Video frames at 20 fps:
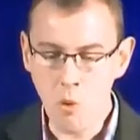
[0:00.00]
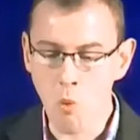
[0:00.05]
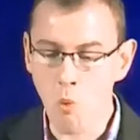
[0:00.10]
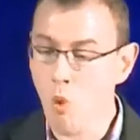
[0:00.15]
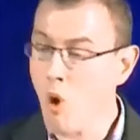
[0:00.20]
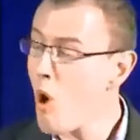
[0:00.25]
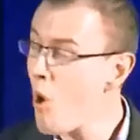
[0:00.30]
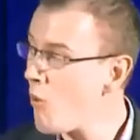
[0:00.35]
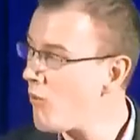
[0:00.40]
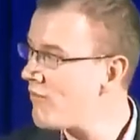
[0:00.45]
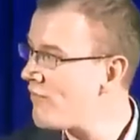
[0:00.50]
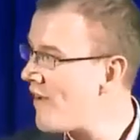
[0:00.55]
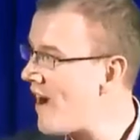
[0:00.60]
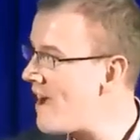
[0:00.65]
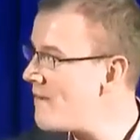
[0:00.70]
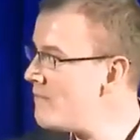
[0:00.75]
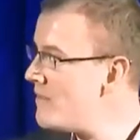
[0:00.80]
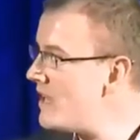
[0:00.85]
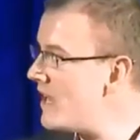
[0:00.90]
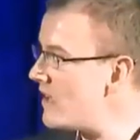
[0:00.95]
whoa,
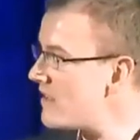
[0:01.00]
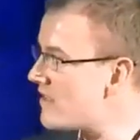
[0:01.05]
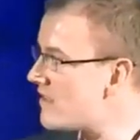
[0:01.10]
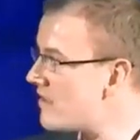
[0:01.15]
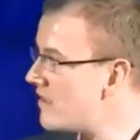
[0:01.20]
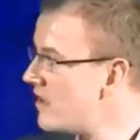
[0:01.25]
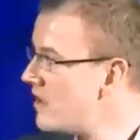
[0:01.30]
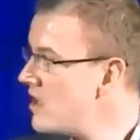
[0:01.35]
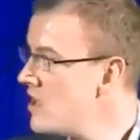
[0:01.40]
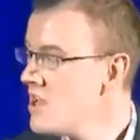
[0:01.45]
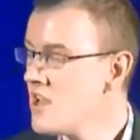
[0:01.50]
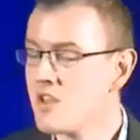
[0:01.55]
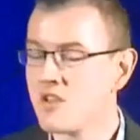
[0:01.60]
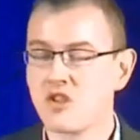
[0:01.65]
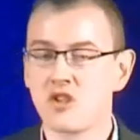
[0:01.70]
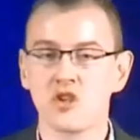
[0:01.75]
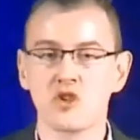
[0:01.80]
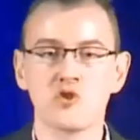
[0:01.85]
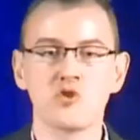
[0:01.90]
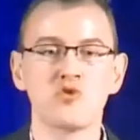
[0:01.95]
5 minutes.
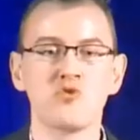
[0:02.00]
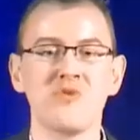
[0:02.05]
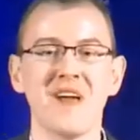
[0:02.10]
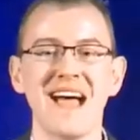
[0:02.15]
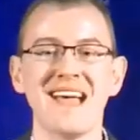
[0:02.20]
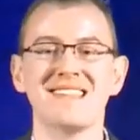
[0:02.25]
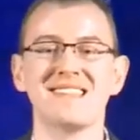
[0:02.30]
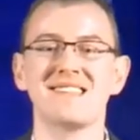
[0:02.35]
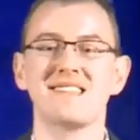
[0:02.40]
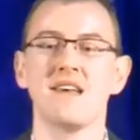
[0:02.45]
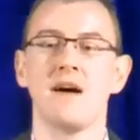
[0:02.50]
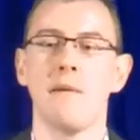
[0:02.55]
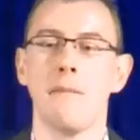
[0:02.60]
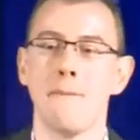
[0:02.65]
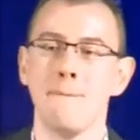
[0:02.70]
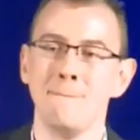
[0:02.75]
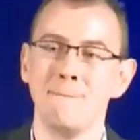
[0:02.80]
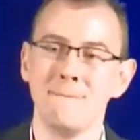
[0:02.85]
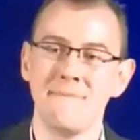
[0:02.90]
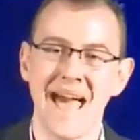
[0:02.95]
Stress
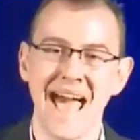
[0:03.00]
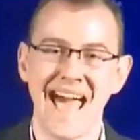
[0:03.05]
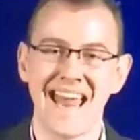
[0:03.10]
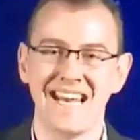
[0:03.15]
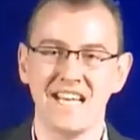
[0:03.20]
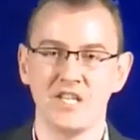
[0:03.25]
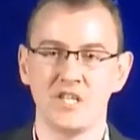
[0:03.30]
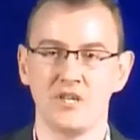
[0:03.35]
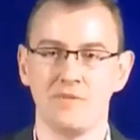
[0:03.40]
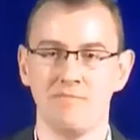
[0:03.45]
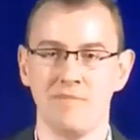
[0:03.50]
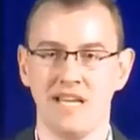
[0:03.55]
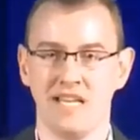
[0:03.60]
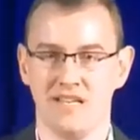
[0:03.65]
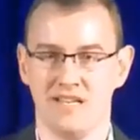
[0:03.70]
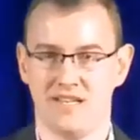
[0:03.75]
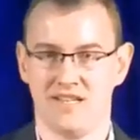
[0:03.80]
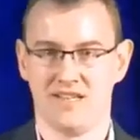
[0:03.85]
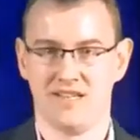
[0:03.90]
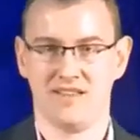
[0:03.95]

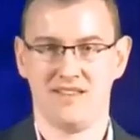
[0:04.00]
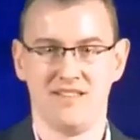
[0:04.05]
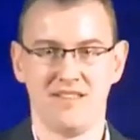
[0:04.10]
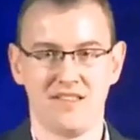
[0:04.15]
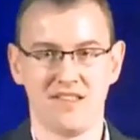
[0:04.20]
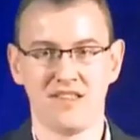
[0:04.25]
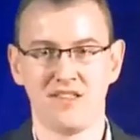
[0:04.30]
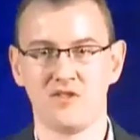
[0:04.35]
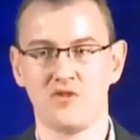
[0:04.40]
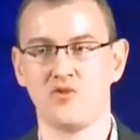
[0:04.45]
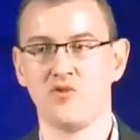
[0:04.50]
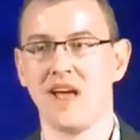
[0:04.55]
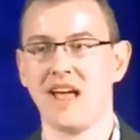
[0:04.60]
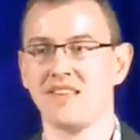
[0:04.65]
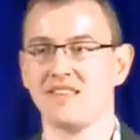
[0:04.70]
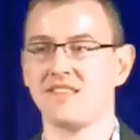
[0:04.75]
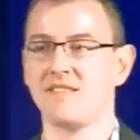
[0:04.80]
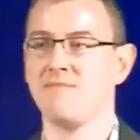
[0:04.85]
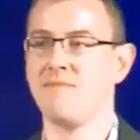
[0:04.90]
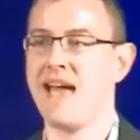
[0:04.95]
management.
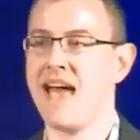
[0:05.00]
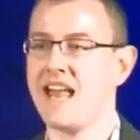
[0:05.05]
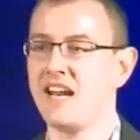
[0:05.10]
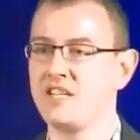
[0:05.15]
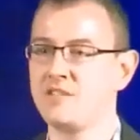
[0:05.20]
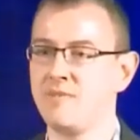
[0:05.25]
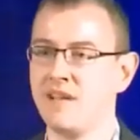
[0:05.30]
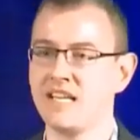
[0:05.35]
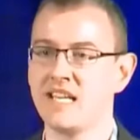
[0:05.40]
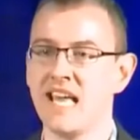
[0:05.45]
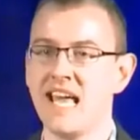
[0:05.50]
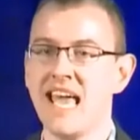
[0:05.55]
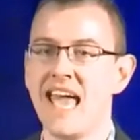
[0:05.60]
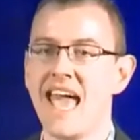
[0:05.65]
Stress management.